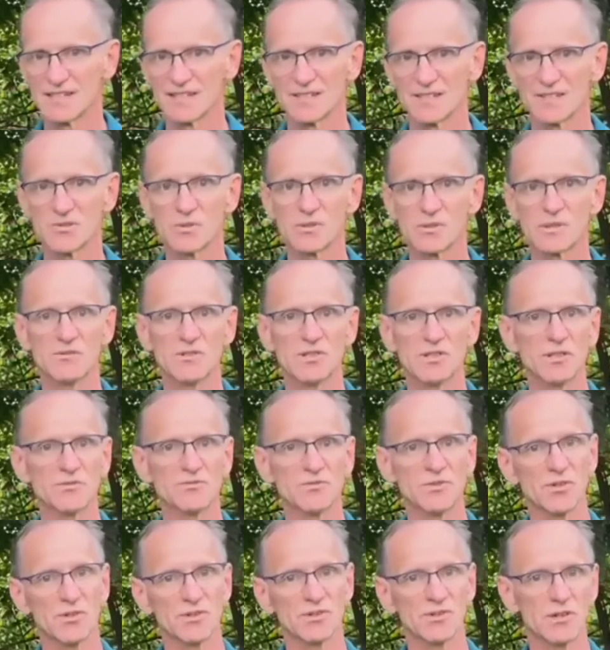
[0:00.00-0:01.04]
So even
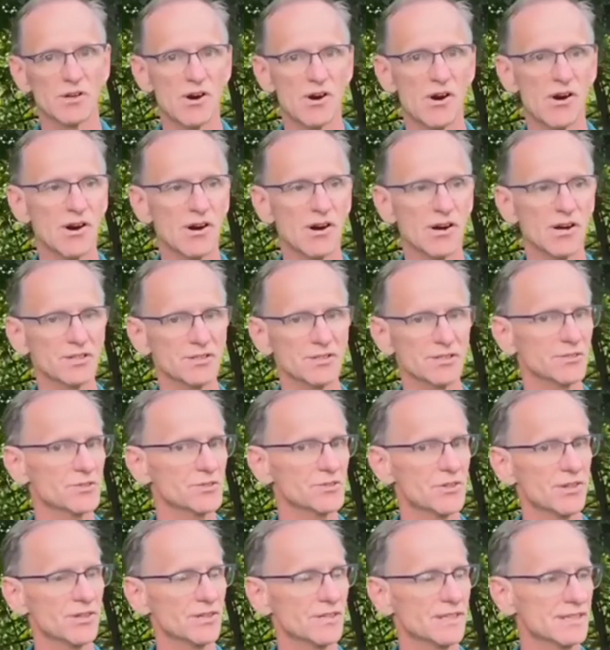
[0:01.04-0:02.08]
if you're in the car and you're
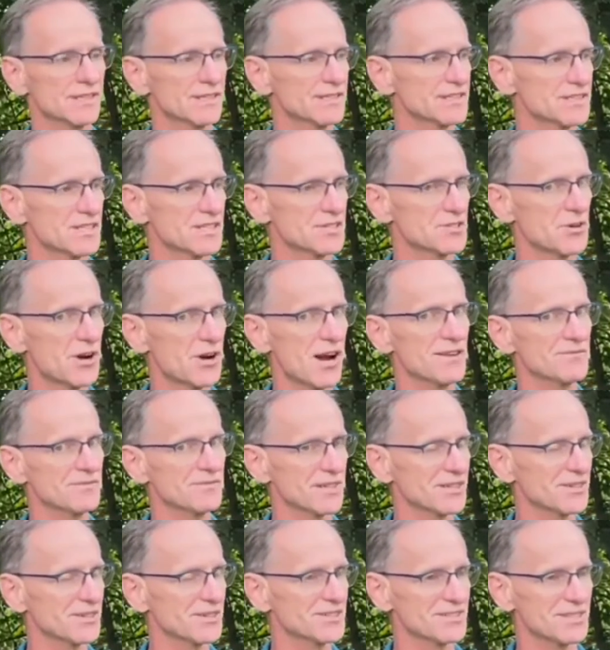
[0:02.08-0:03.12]
turning to see
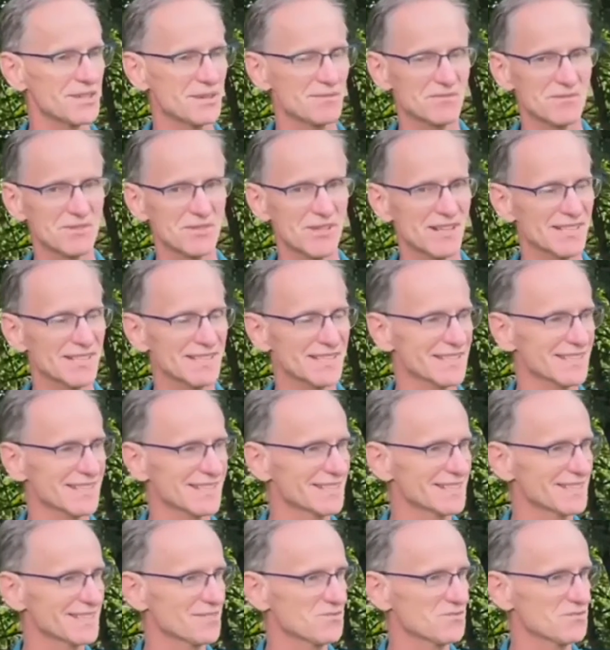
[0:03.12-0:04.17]
traffic or something, try to
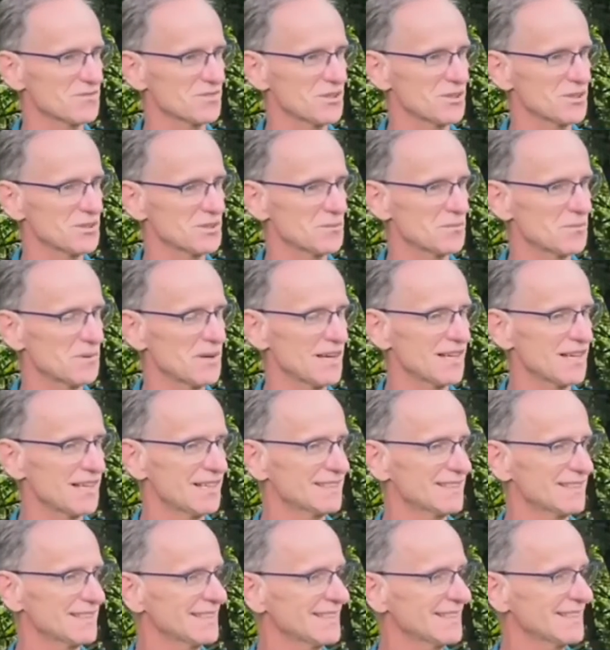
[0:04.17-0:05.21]
feel the
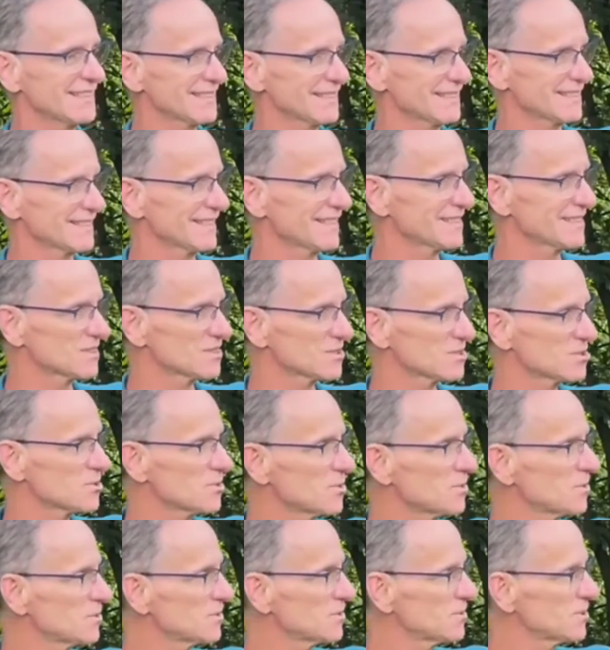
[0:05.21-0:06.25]
belly, then the
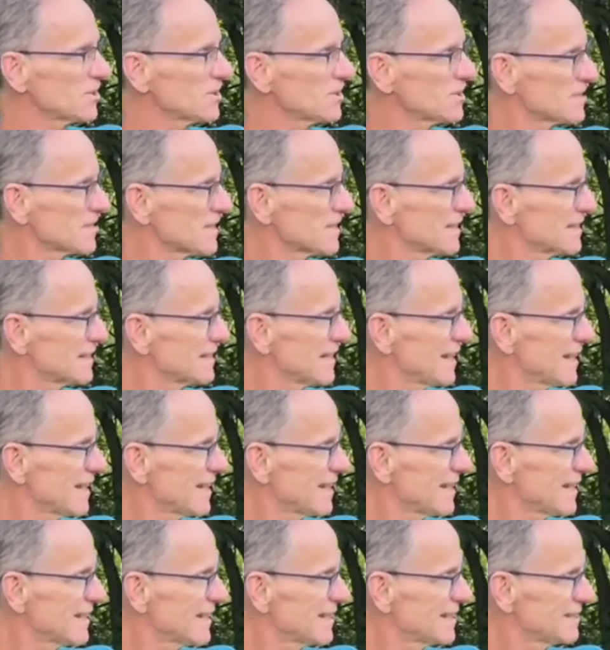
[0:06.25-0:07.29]
shoulders, then the
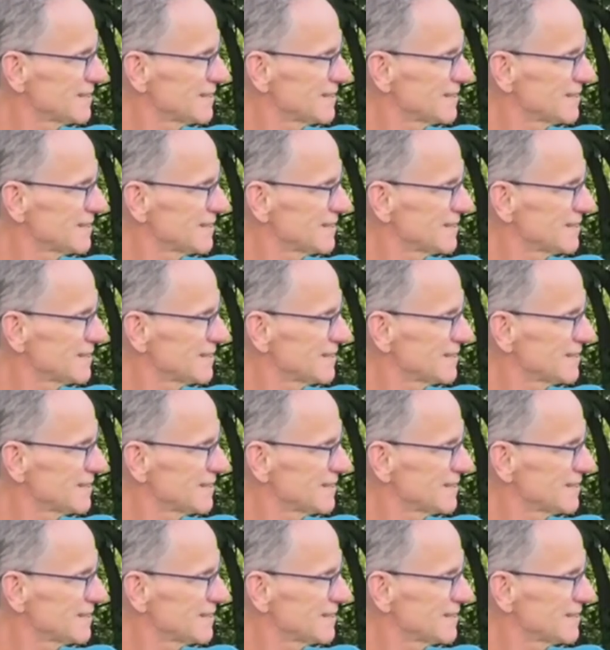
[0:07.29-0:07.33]
head.